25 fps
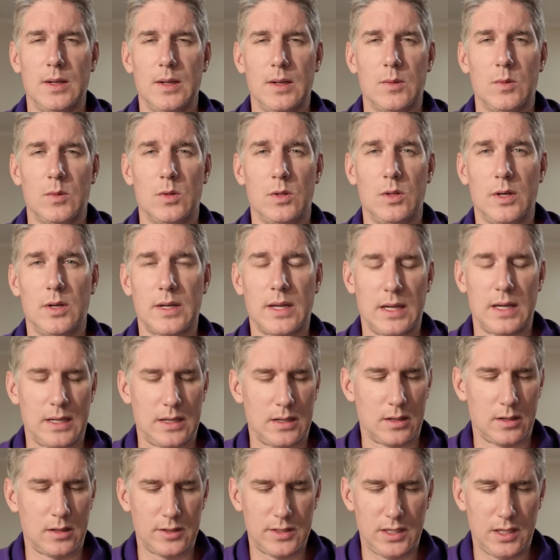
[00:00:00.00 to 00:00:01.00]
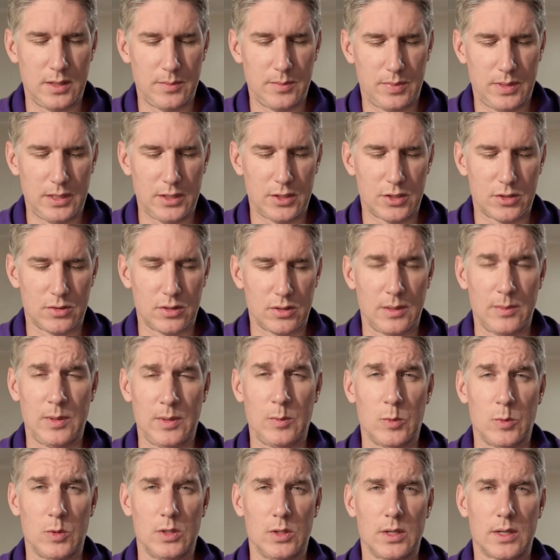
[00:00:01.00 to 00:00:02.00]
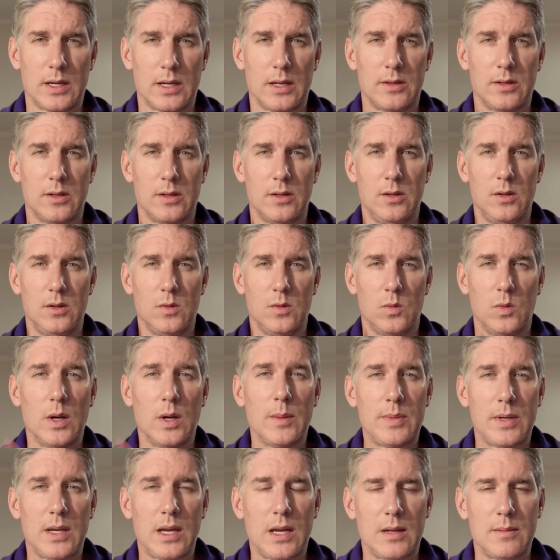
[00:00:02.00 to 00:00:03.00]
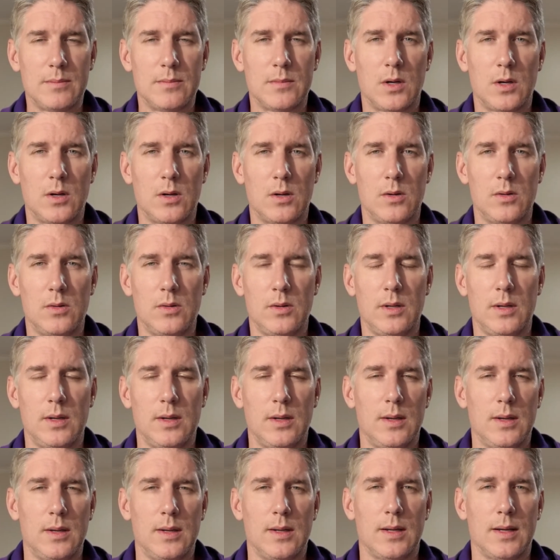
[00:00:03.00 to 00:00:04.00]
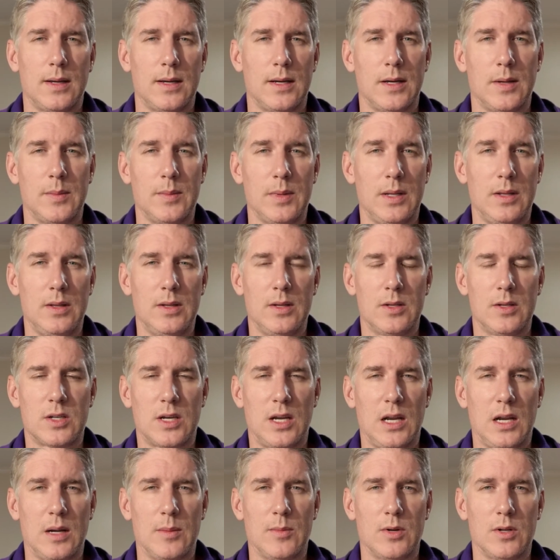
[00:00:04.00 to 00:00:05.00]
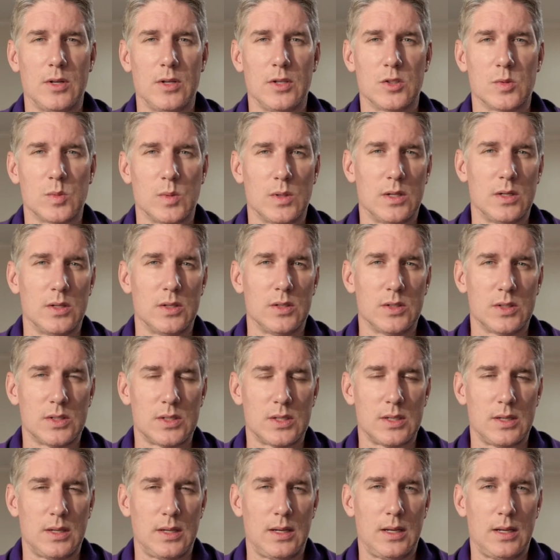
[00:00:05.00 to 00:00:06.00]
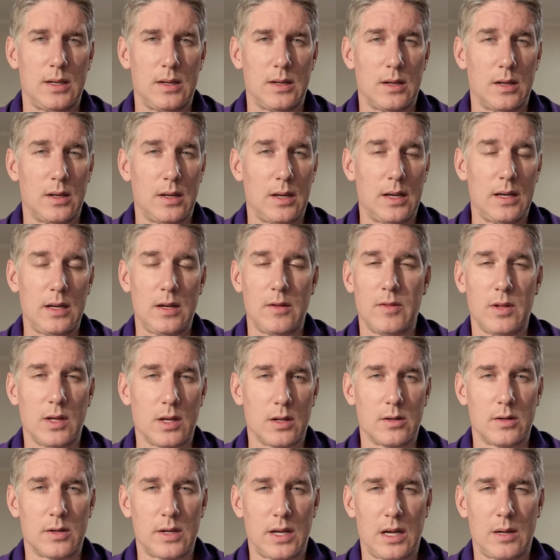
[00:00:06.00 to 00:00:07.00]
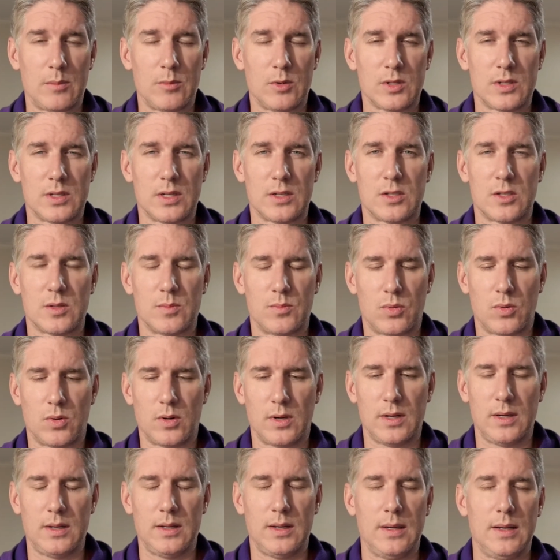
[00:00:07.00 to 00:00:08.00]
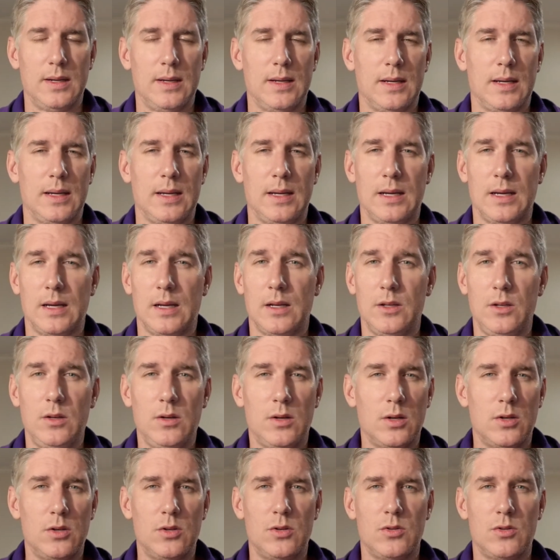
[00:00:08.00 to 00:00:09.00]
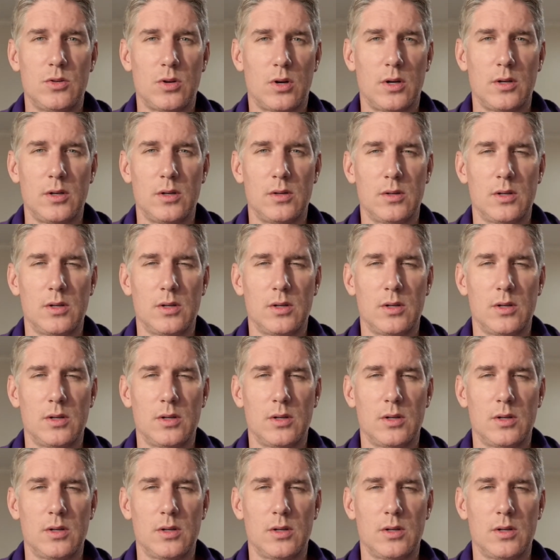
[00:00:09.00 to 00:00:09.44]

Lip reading: we'll look at Rtmp streaming, we'll look at the new webcam mode in this camera, as well as any of the other cameras that support it, and you can draw your own